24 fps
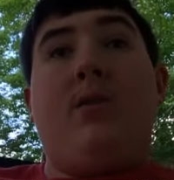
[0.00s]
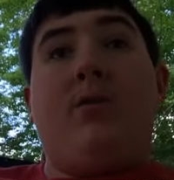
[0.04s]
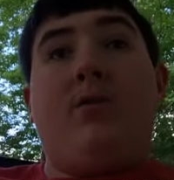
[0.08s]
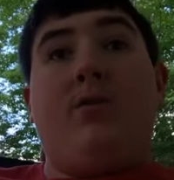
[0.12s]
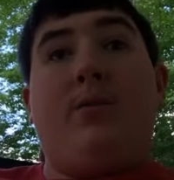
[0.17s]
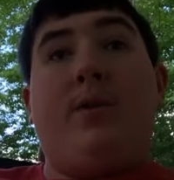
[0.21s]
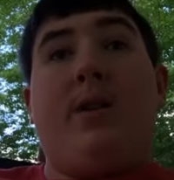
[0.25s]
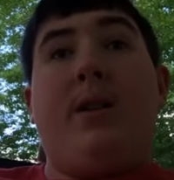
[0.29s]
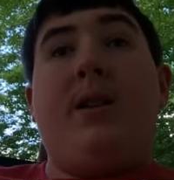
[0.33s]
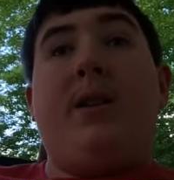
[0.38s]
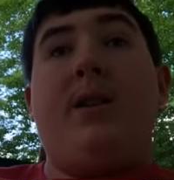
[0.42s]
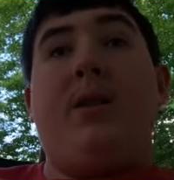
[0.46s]

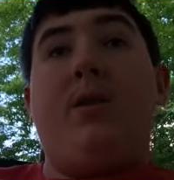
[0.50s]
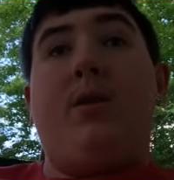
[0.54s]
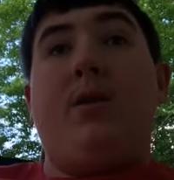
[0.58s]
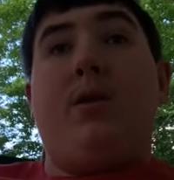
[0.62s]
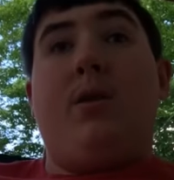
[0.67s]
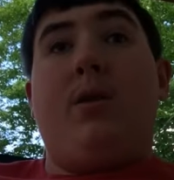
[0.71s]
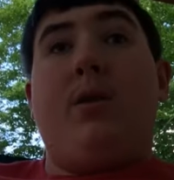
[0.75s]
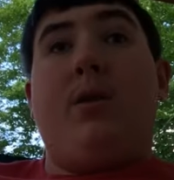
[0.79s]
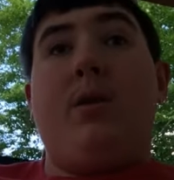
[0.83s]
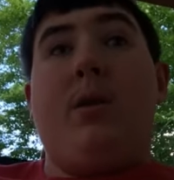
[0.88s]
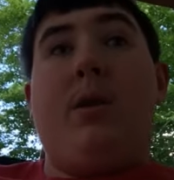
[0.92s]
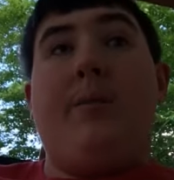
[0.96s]
read
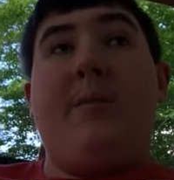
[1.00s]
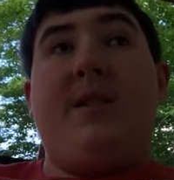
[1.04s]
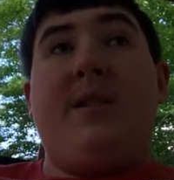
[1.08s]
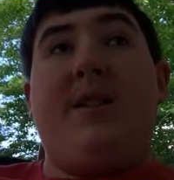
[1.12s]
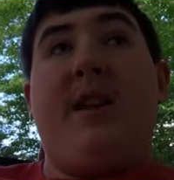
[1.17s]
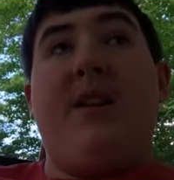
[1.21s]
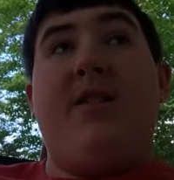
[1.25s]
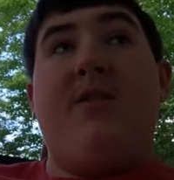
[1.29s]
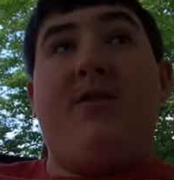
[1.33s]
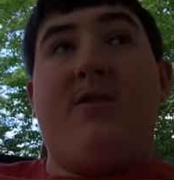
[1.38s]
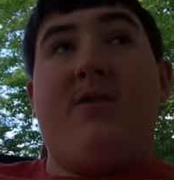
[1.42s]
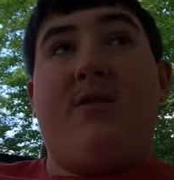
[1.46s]

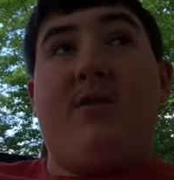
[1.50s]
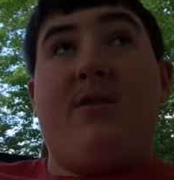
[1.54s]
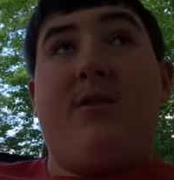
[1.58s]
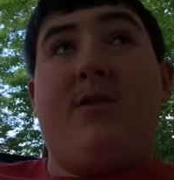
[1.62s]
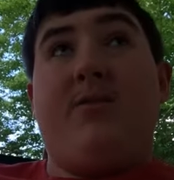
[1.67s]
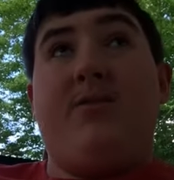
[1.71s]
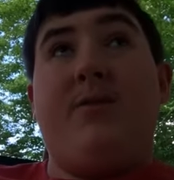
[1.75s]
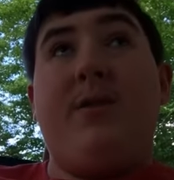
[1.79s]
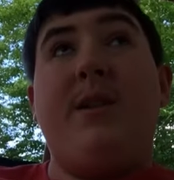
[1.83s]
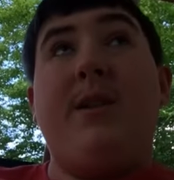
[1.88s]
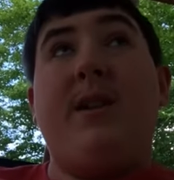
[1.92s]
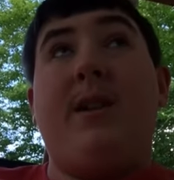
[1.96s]
Lamentations
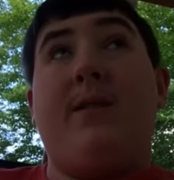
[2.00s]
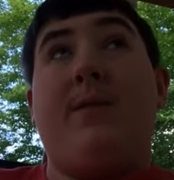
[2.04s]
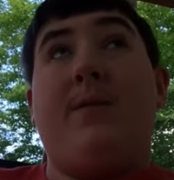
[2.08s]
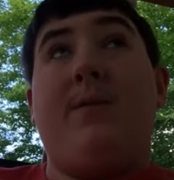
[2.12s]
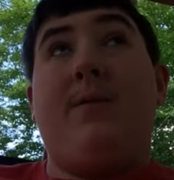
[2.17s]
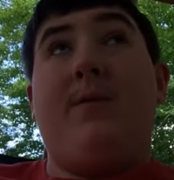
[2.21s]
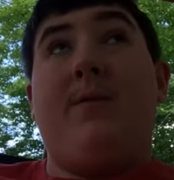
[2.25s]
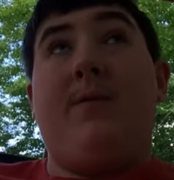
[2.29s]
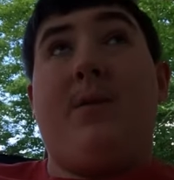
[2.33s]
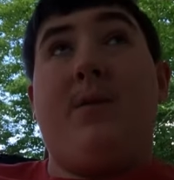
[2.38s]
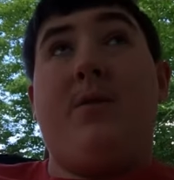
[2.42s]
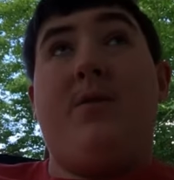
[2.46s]
3 and
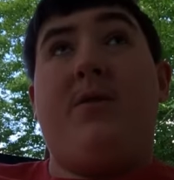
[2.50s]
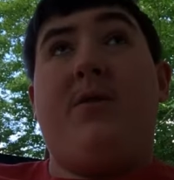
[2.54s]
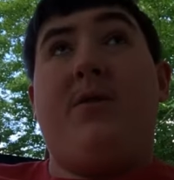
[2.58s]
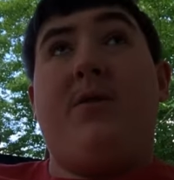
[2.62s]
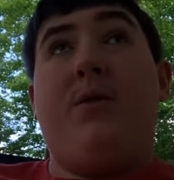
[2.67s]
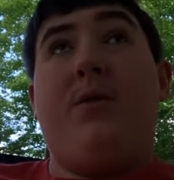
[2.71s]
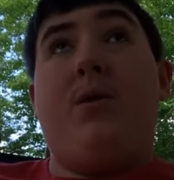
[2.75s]
1